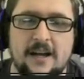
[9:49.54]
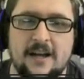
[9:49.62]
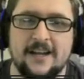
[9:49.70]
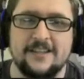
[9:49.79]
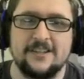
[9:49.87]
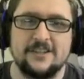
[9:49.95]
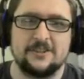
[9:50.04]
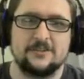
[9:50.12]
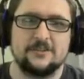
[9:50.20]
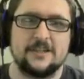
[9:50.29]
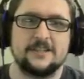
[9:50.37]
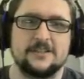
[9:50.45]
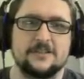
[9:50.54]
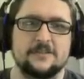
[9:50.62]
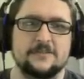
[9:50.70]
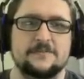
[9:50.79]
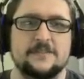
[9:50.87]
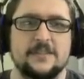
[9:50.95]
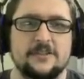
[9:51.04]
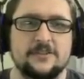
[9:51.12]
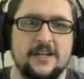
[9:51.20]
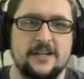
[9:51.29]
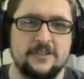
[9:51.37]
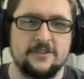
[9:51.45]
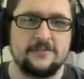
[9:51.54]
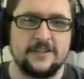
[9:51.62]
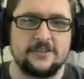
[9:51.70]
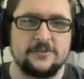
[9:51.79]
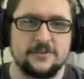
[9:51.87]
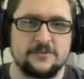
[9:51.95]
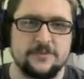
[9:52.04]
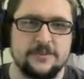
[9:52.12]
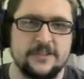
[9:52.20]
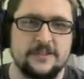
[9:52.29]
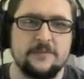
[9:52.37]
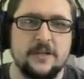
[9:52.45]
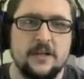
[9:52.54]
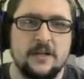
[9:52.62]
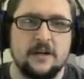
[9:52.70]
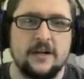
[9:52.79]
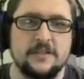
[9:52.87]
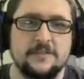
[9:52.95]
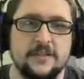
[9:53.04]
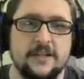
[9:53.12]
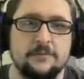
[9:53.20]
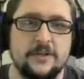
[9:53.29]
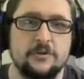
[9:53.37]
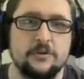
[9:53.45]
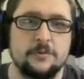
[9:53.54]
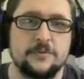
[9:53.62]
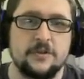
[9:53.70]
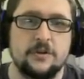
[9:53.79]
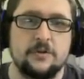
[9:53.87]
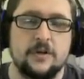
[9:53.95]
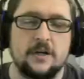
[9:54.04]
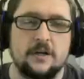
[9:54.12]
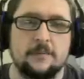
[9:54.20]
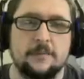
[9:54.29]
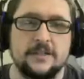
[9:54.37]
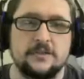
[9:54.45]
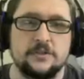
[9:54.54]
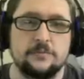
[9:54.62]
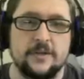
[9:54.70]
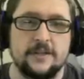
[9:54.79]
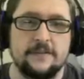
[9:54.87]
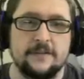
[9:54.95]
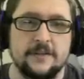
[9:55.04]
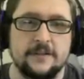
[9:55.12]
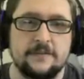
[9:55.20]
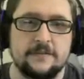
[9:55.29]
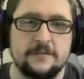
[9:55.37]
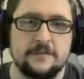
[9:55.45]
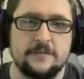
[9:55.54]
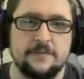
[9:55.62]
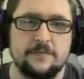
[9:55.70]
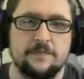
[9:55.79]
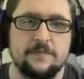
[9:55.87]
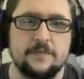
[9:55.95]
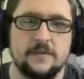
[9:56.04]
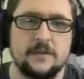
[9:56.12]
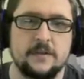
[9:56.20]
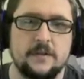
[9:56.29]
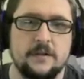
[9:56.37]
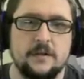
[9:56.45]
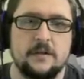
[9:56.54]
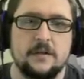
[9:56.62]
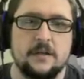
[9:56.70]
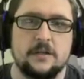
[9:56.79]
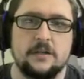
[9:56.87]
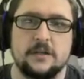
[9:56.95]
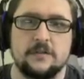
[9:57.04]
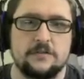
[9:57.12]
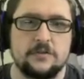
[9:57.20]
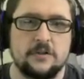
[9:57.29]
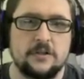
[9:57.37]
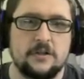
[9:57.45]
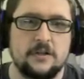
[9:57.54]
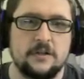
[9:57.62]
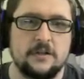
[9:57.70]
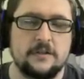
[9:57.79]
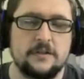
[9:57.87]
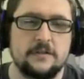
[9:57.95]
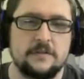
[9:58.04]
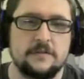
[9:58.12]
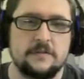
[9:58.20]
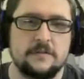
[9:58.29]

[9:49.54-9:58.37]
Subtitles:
I know. You're very trustworthy. All right, so that regroups. So I do win this. You get to draw a card.